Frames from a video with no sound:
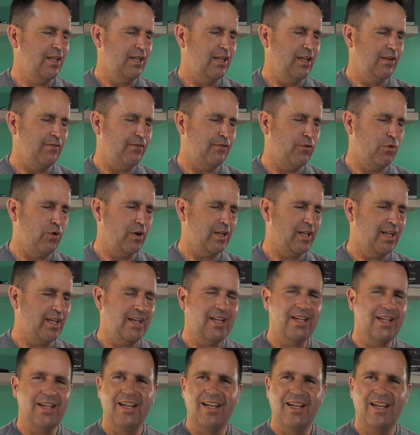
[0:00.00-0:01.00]
and
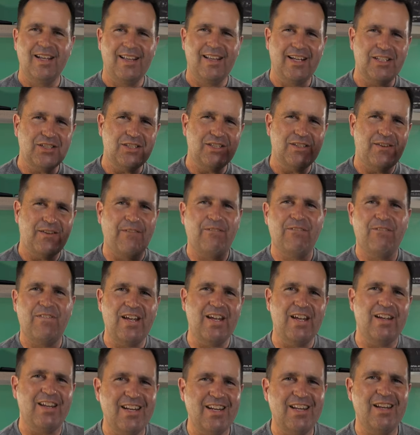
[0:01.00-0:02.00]
4K that could
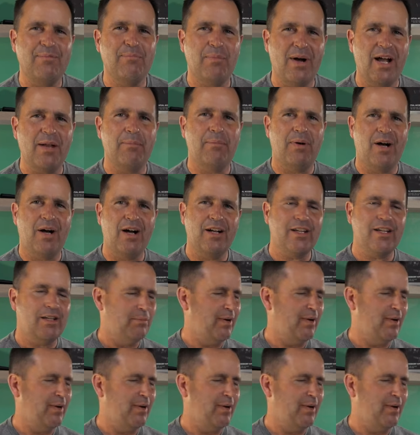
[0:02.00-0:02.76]
fit in my pocket,